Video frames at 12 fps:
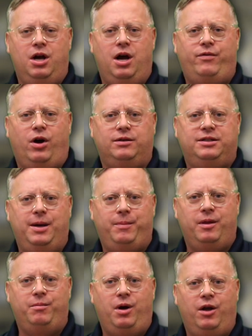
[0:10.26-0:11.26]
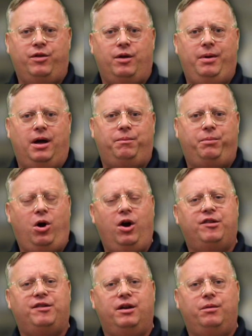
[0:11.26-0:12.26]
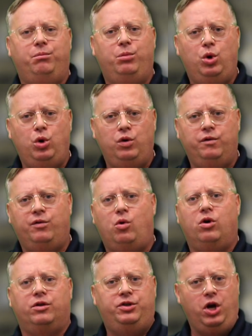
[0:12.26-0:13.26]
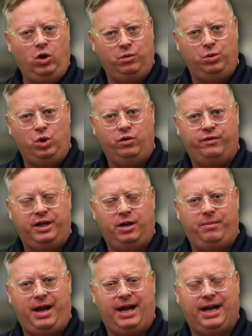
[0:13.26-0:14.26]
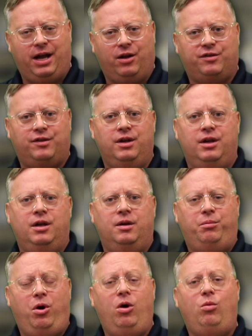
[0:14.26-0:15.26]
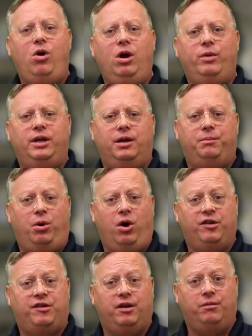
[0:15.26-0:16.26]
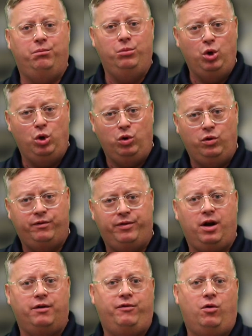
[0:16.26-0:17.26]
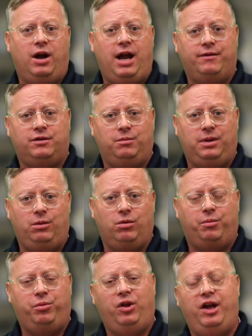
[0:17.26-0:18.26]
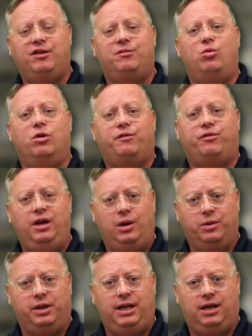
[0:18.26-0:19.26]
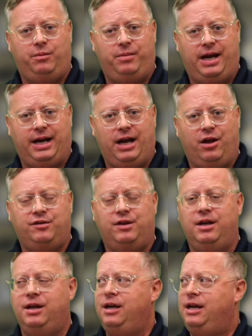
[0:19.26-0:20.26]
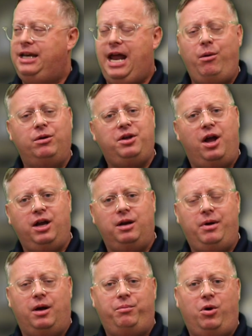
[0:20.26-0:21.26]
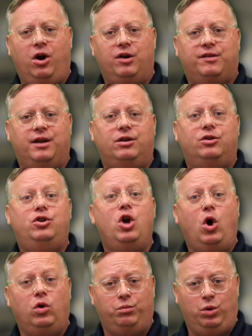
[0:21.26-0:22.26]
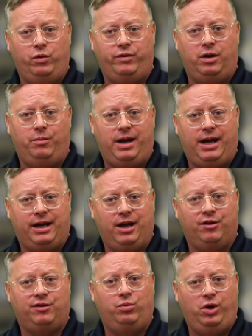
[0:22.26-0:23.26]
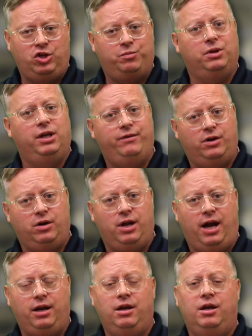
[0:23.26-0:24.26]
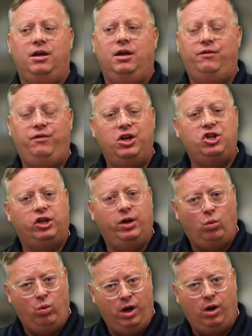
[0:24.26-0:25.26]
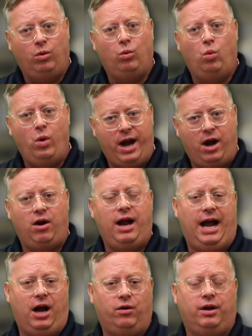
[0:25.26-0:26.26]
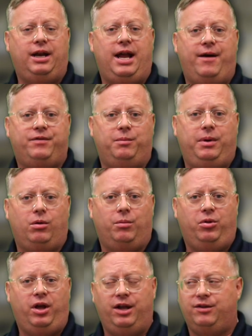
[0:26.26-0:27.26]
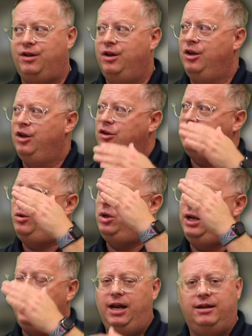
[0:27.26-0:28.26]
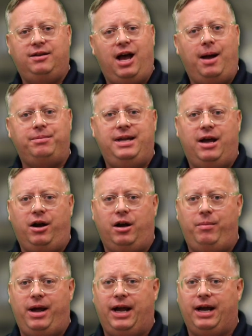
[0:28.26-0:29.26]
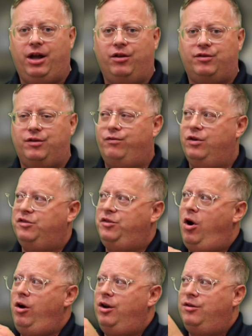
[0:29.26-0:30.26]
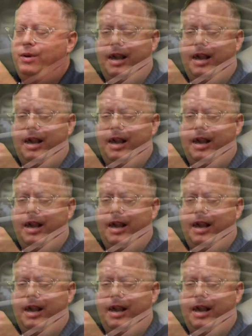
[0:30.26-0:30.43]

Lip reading: of our tip of the month about parts that move or don't move in a baghouse. Part 1, we did parts that move, therefore have to be replaced more frequently in a baghouse. Now we're talking about parts that don't move in a baghouse, which, believe it or not, eventually will wear out and have to be replaced. So we'll look at it top down in a baghouse. For starters,